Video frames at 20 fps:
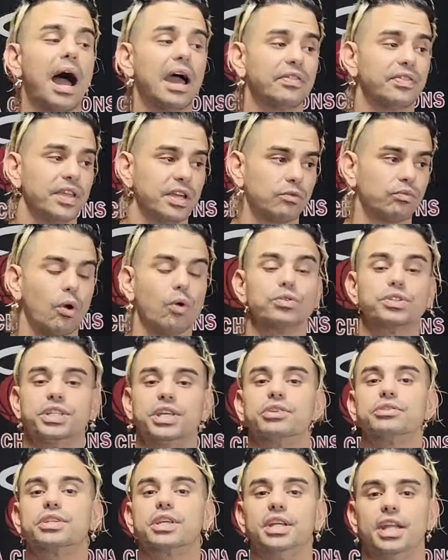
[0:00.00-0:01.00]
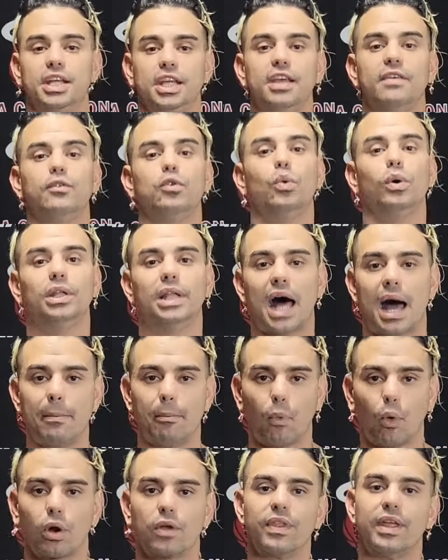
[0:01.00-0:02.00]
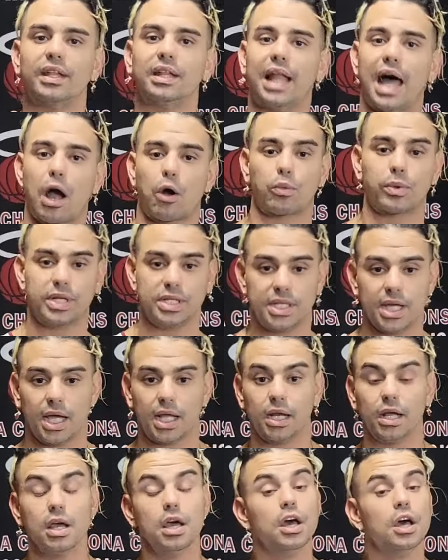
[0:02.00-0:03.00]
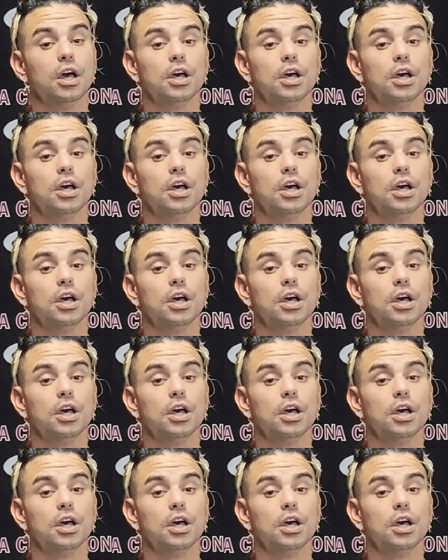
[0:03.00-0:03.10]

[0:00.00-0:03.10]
I think Rozier is going to give you a lot more than Lowry did.